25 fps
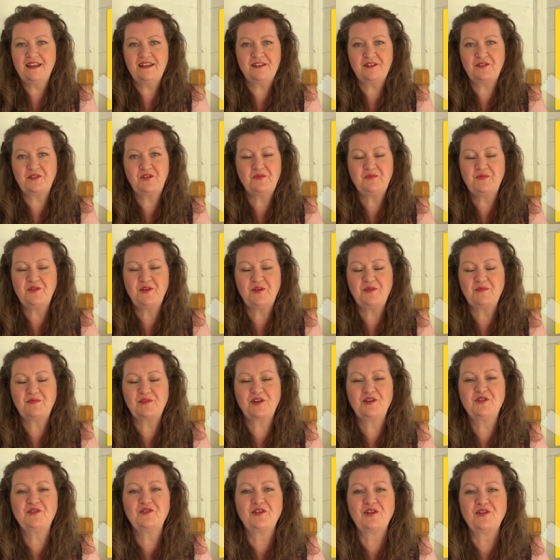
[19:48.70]
it'll come
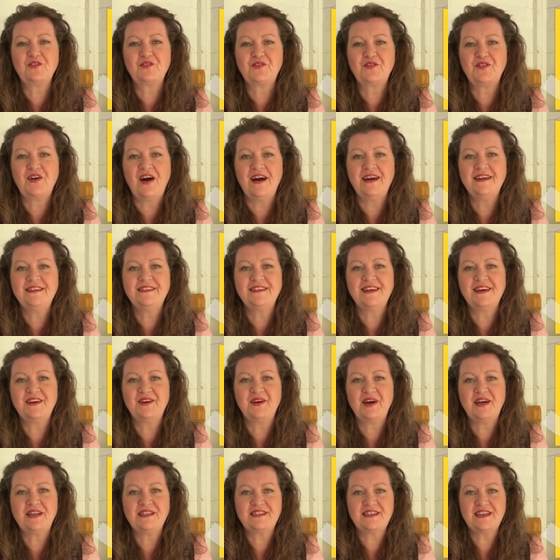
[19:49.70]
up Google will find
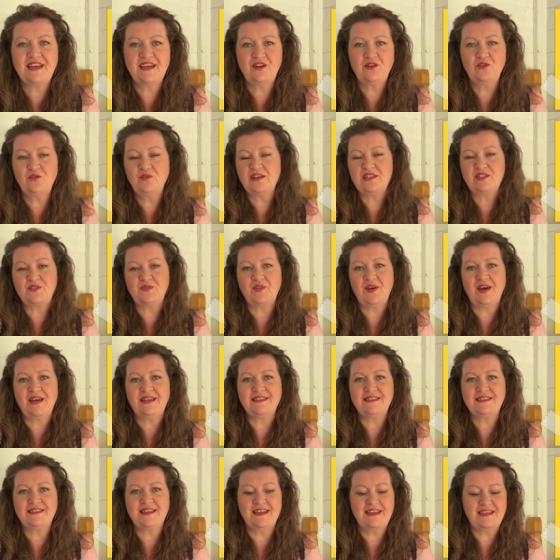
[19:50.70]
it and it? always
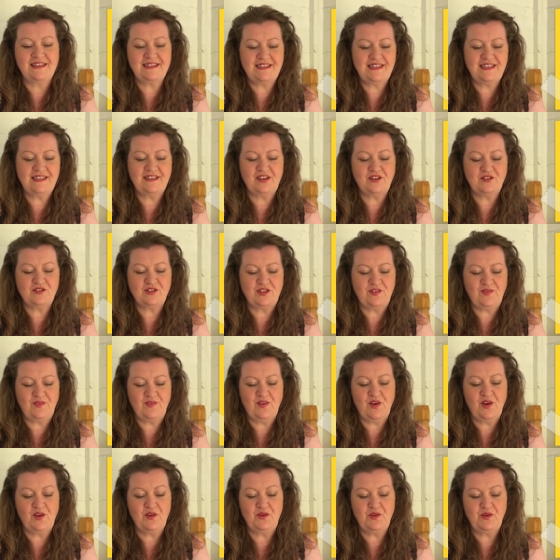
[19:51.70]
finds it tea cozy
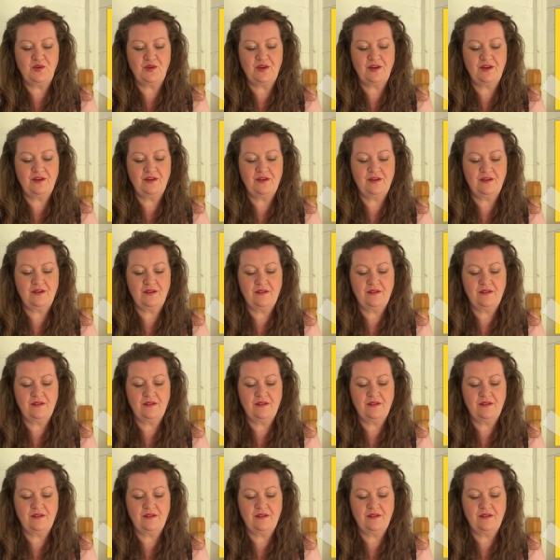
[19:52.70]
folk